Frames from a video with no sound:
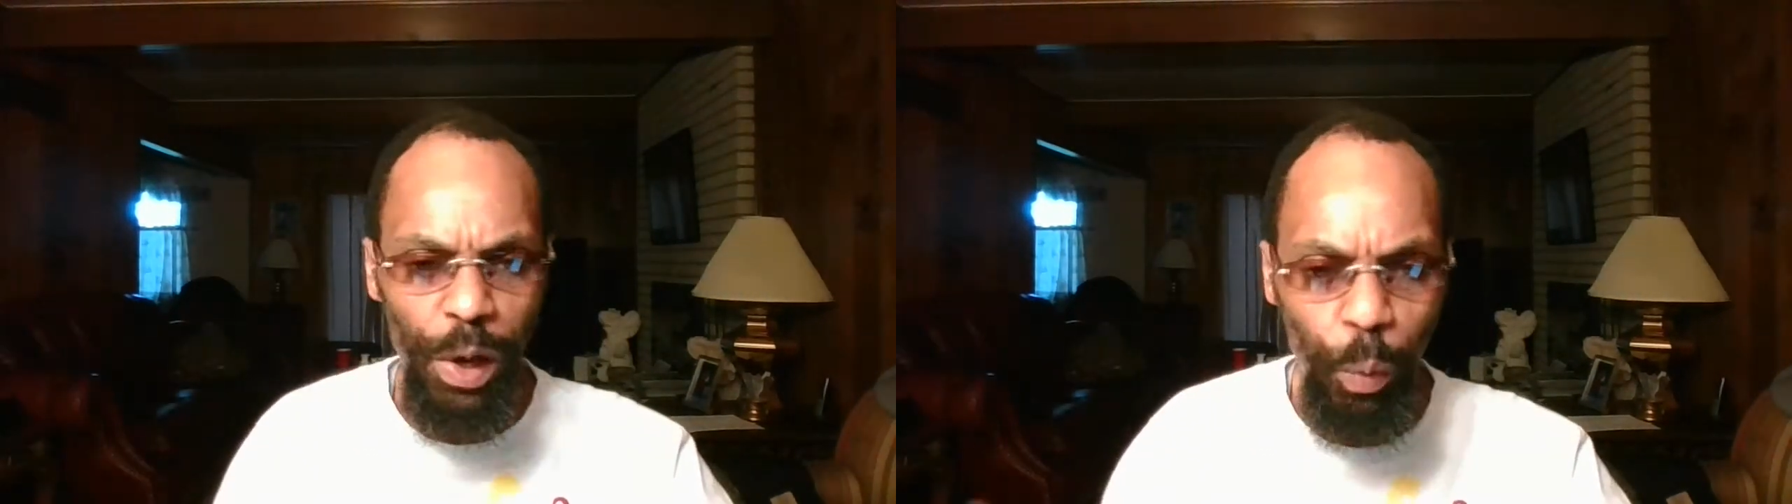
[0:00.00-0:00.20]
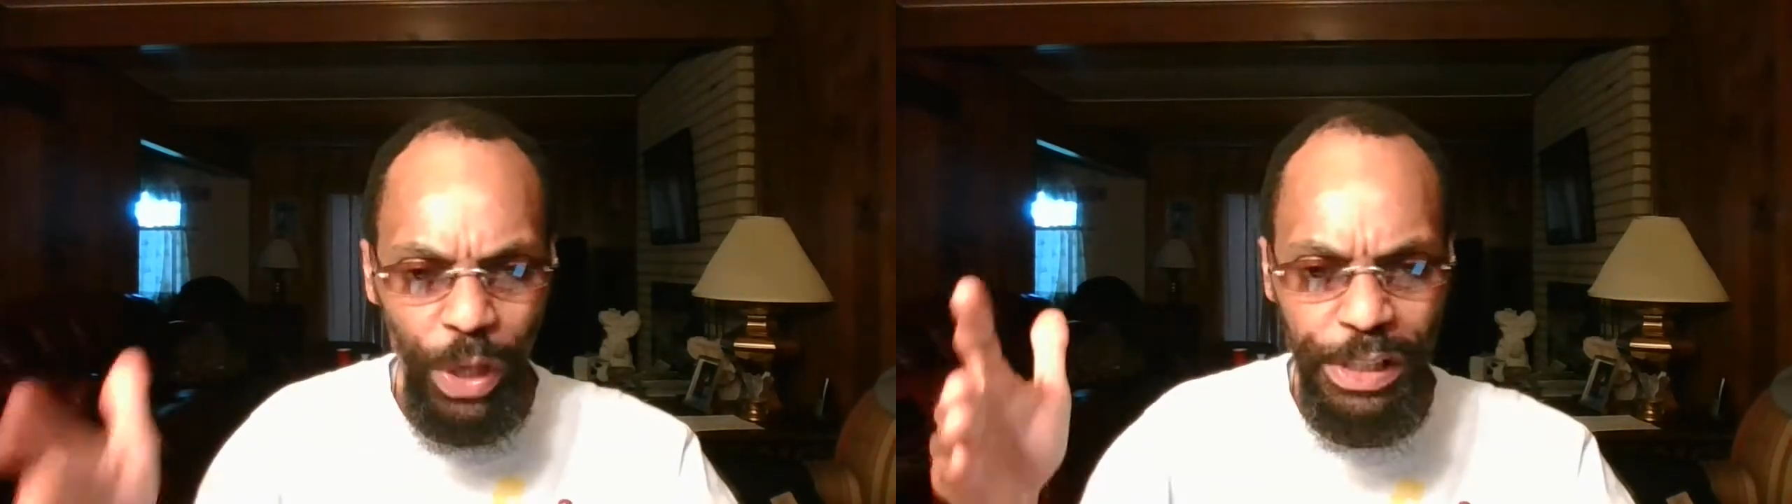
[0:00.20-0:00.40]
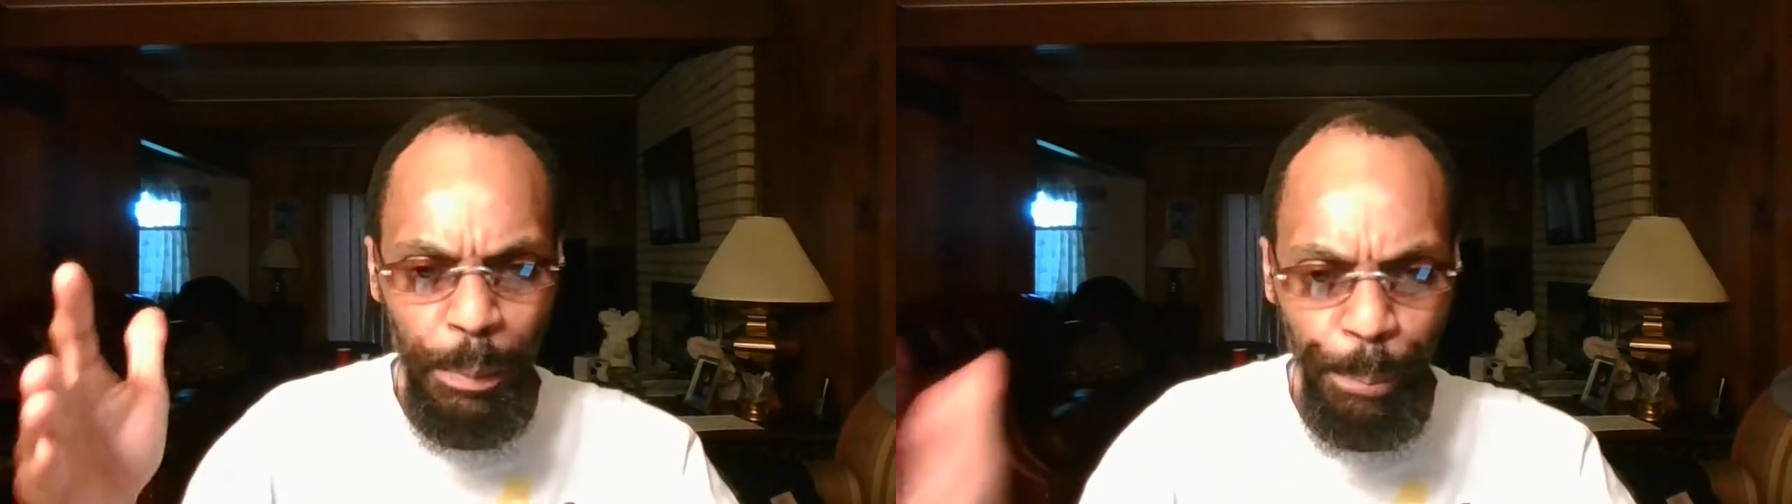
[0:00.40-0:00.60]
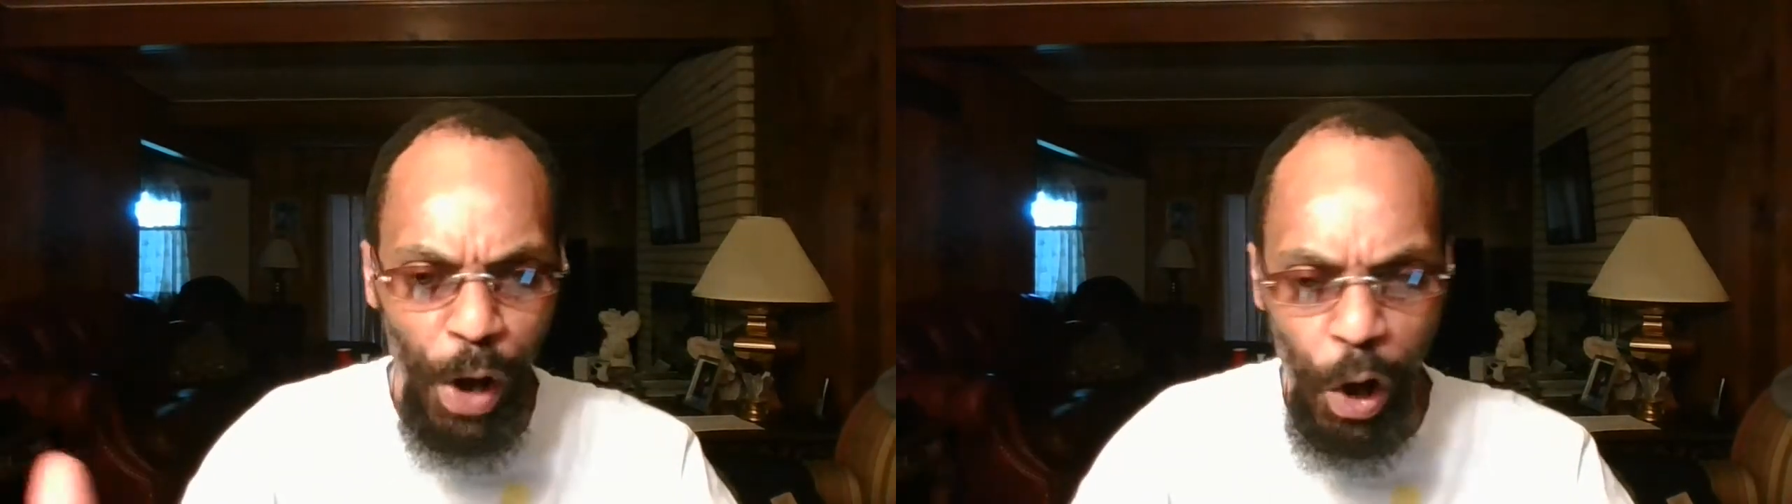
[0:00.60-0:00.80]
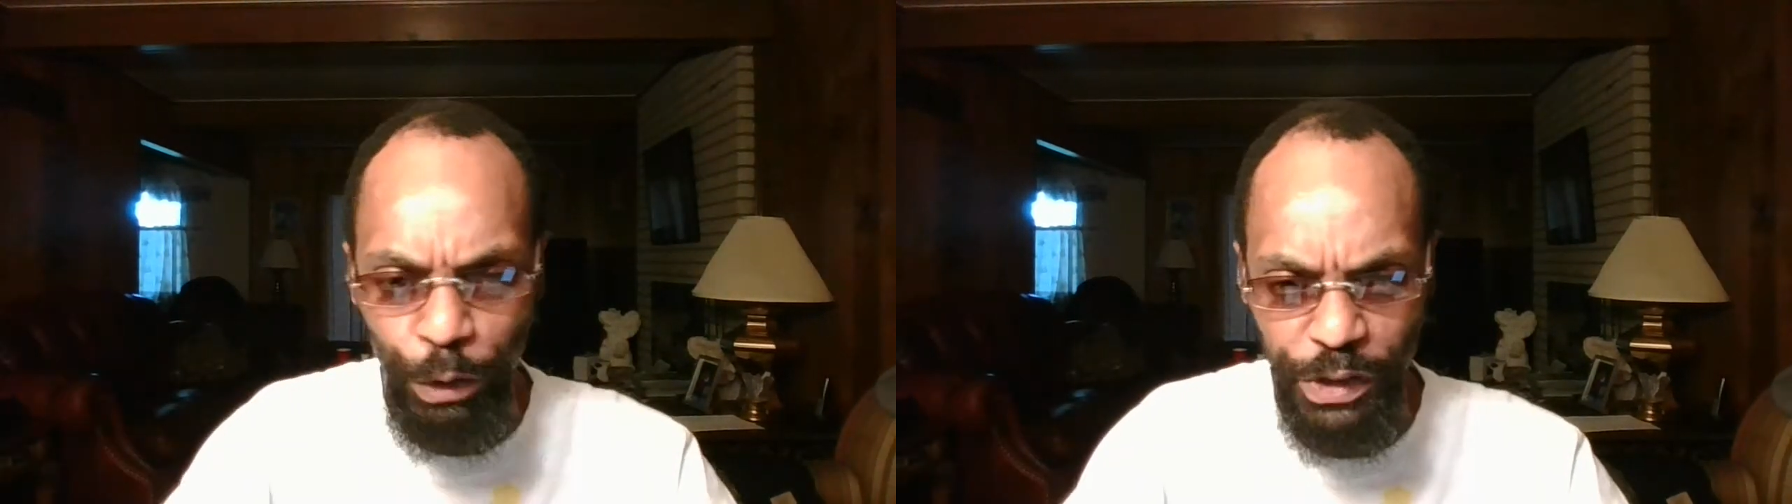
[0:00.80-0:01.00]
What did
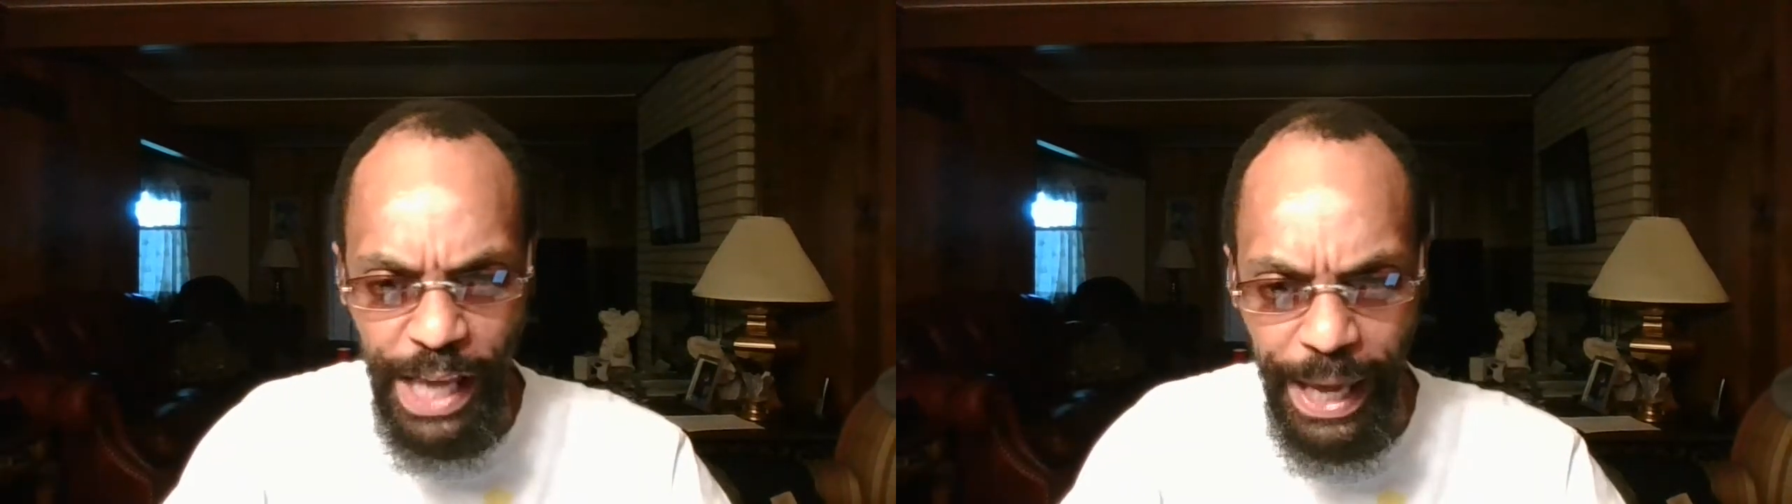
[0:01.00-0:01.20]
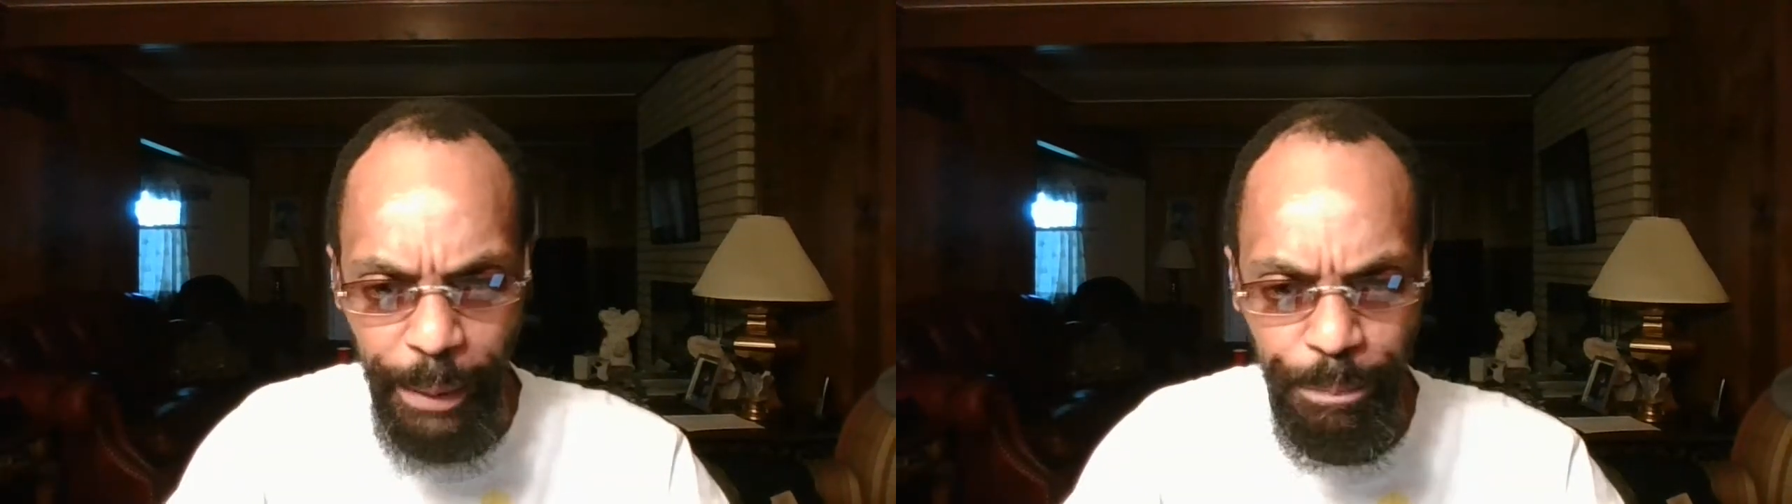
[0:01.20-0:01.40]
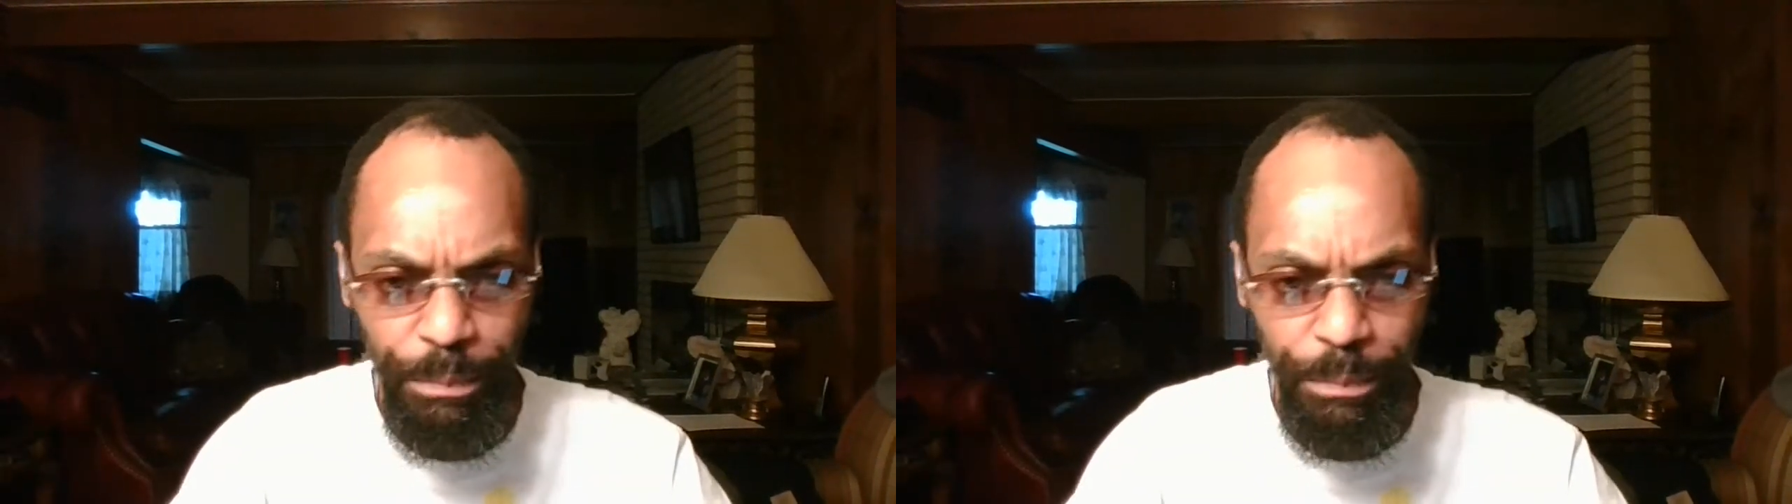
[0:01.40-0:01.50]
Paul say?